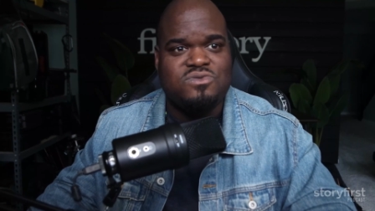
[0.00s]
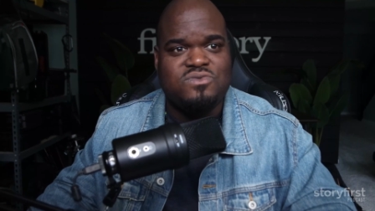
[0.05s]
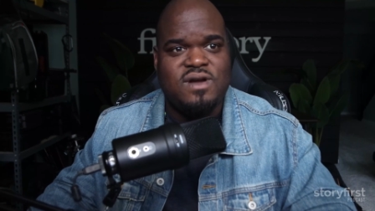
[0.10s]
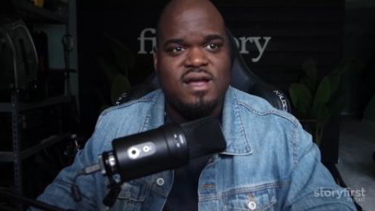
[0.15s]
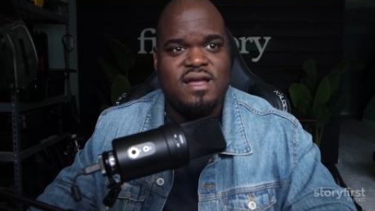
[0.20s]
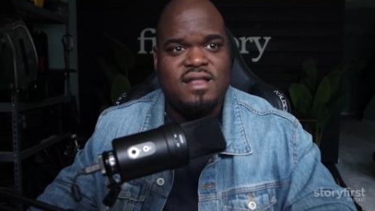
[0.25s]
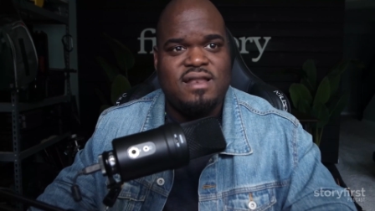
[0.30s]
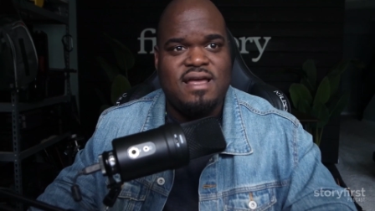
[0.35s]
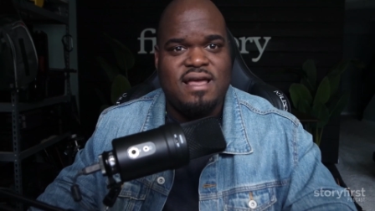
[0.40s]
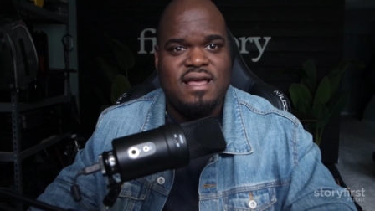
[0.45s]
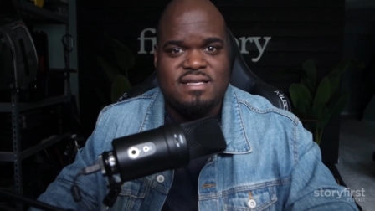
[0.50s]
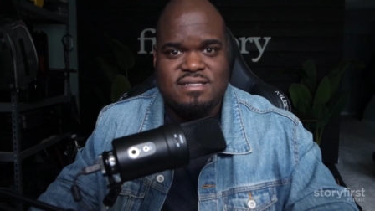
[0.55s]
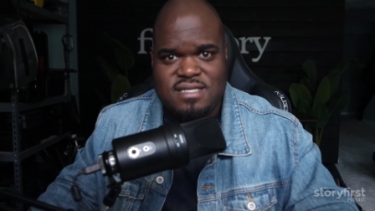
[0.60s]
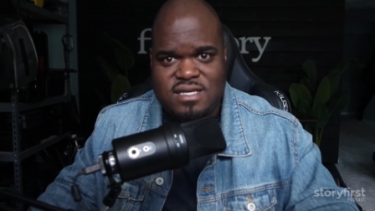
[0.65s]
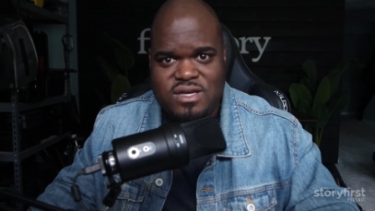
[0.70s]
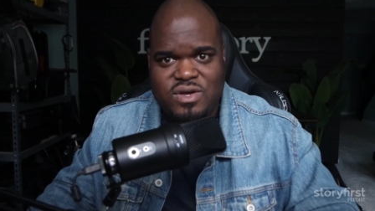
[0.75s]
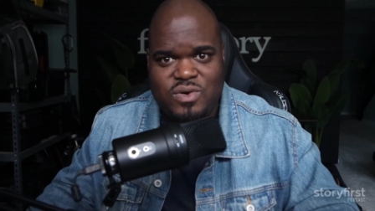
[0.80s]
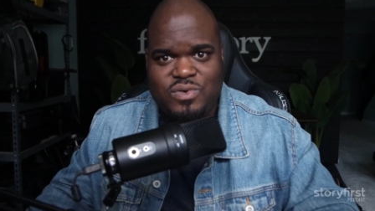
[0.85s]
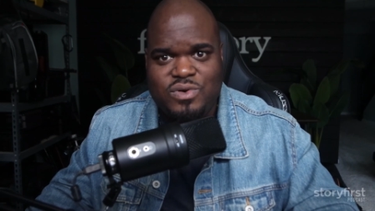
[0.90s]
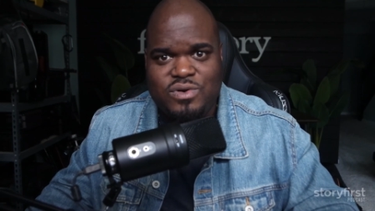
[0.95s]
right? As
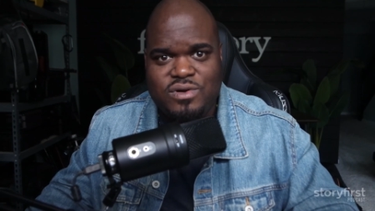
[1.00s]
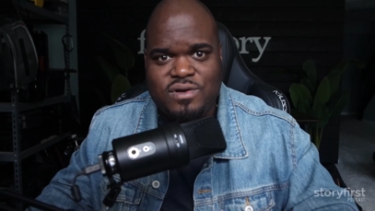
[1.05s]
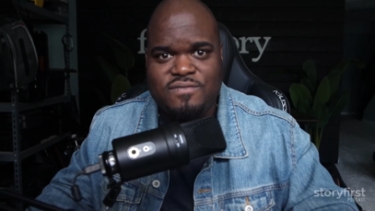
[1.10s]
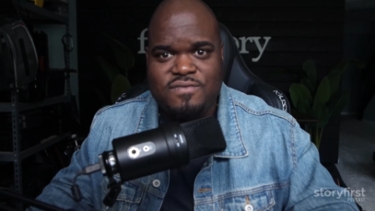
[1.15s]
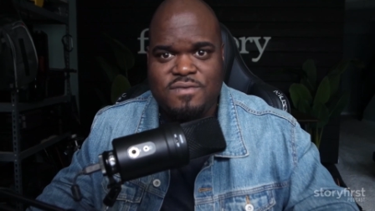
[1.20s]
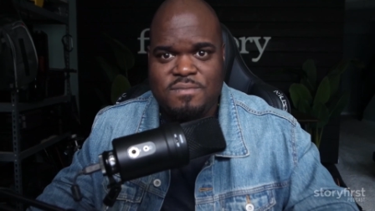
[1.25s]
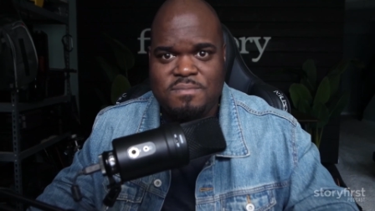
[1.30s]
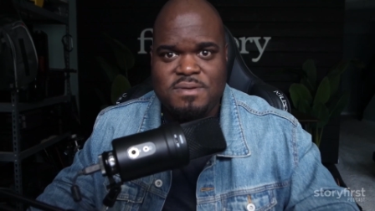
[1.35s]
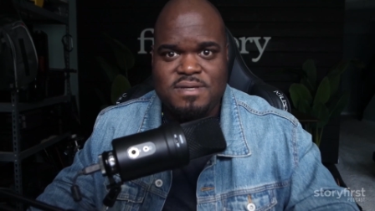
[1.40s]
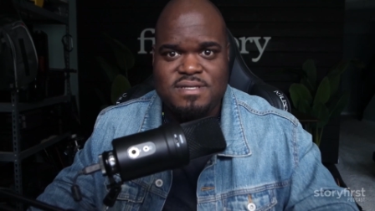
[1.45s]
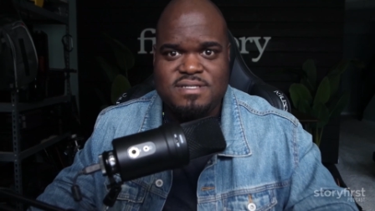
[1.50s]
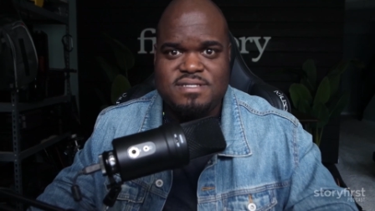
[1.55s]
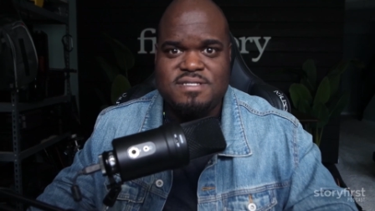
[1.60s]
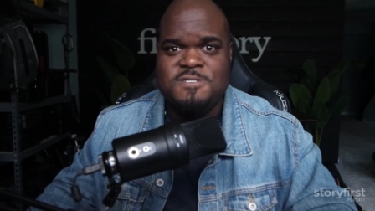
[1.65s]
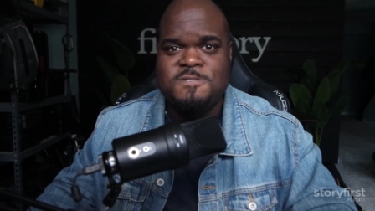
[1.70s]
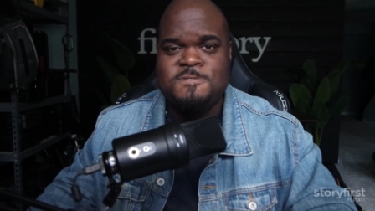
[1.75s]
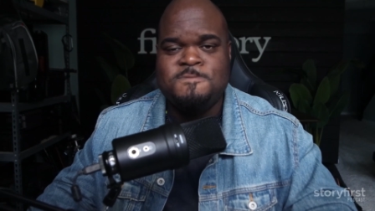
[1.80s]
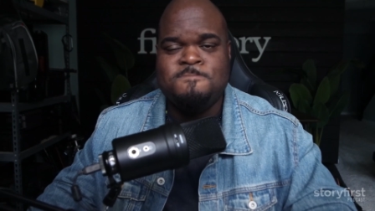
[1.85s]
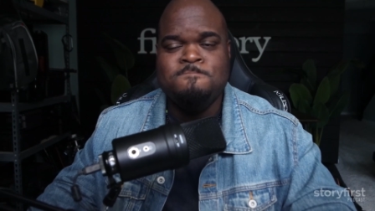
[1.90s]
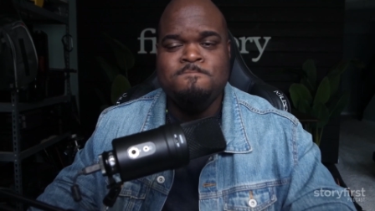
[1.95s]
the owner of the
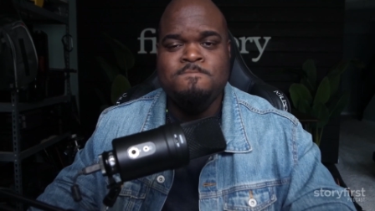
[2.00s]
business,